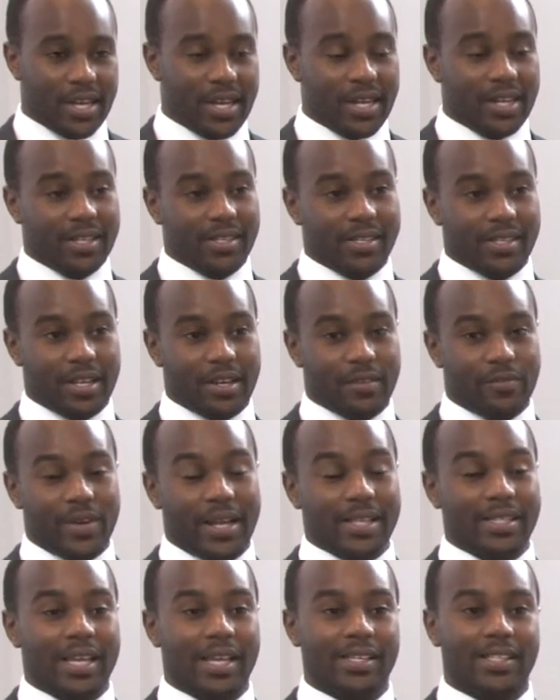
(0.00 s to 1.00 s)
It's a
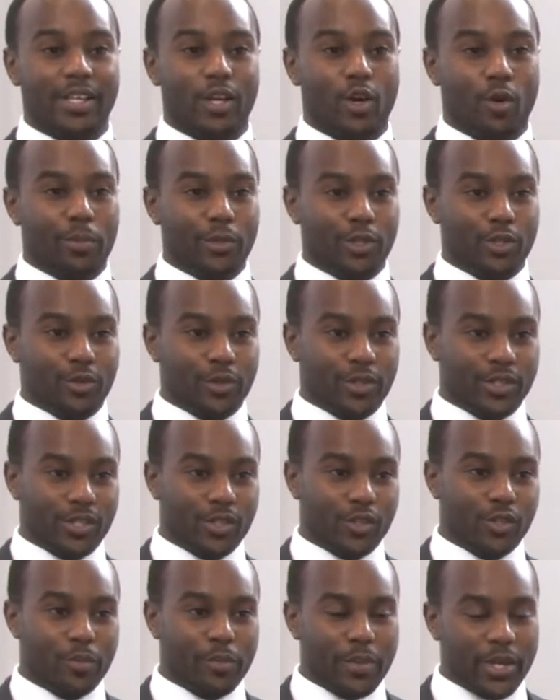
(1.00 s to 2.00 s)
fantastic opportunity
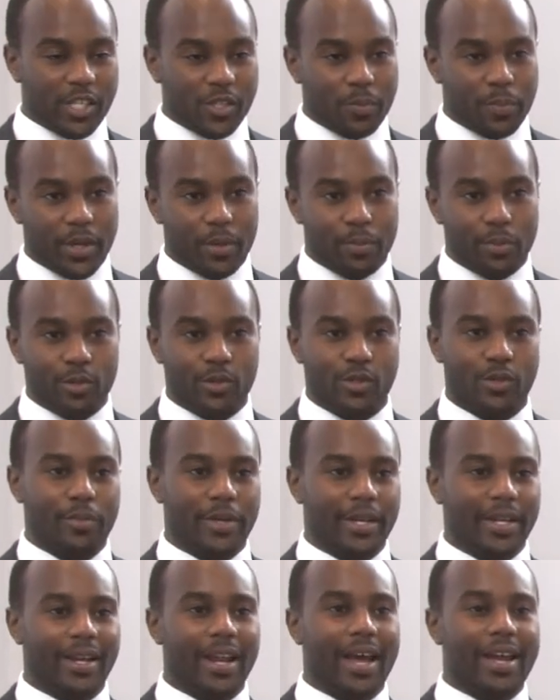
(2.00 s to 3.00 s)
to meet people, to
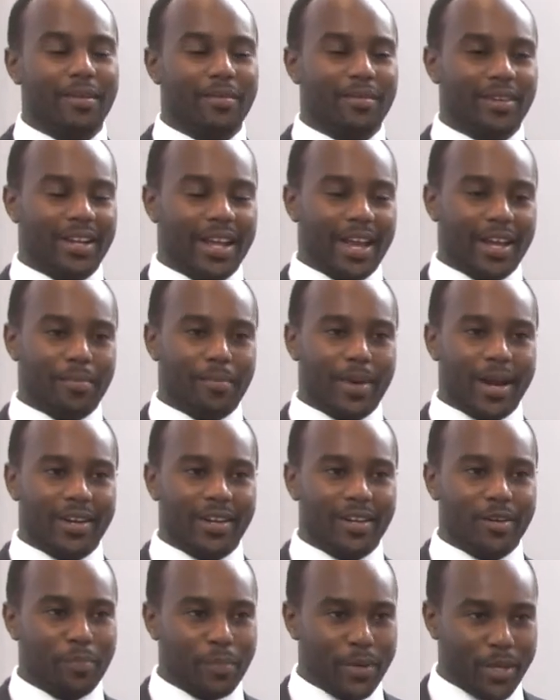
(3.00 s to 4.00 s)
meet
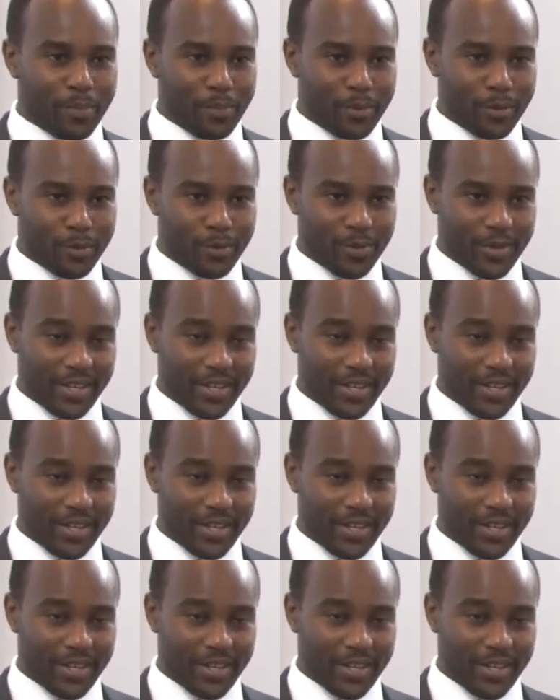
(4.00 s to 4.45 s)
like-minded people